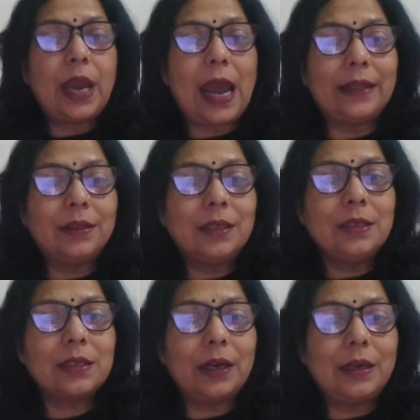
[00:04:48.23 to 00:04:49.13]

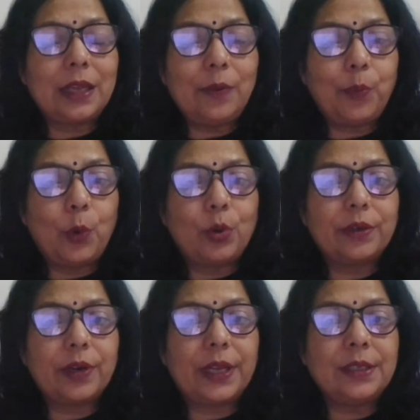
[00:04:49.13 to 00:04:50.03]
Anthers contain pollen
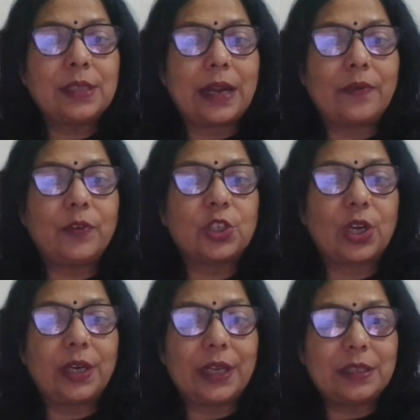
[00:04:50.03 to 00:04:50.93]
grains that which
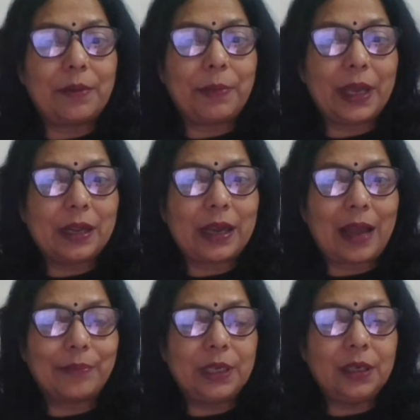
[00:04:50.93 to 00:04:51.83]
contain the male
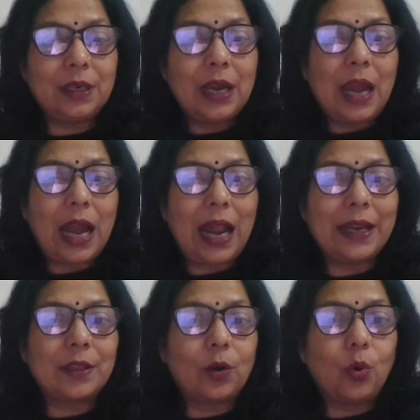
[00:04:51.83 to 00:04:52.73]
gamete, and
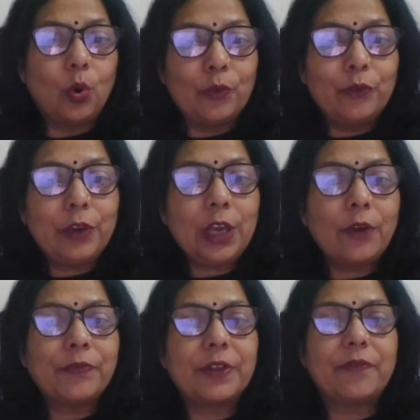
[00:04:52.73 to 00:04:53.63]
in the ovary
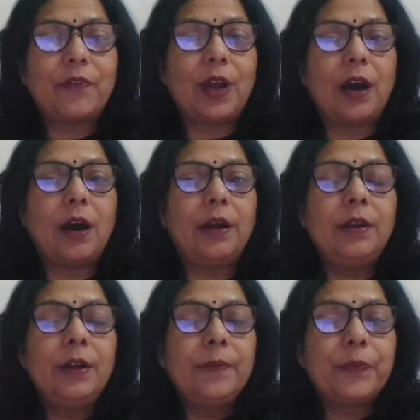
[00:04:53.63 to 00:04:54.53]
of the flower,
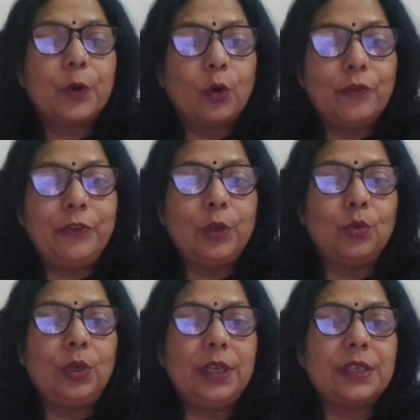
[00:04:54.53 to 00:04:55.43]

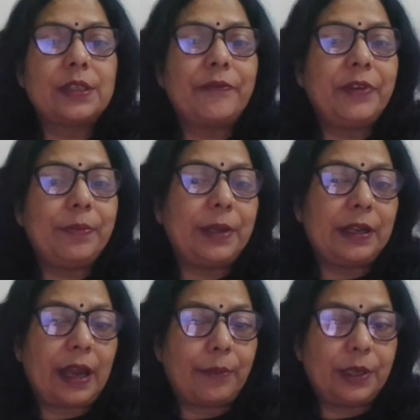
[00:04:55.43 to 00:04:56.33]
ovule, is the female
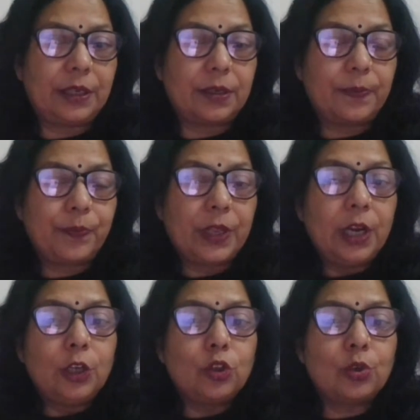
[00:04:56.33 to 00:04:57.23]
gamete.
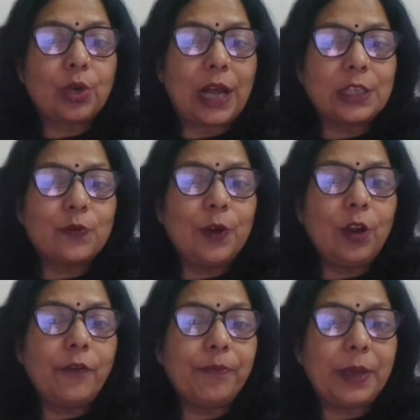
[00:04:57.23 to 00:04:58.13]
The transfer
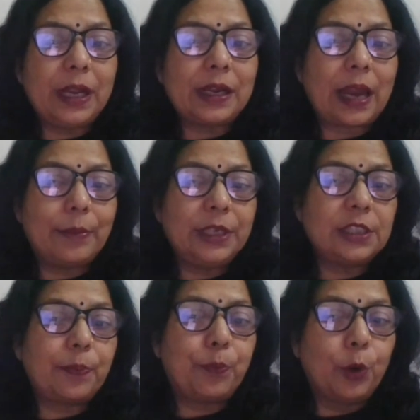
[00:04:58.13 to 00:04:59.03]
of male gametes,
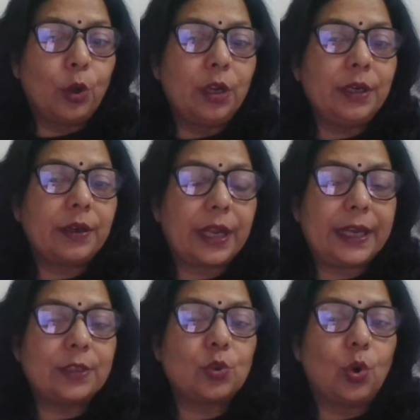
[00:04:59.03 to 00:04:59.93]
the pollen grains,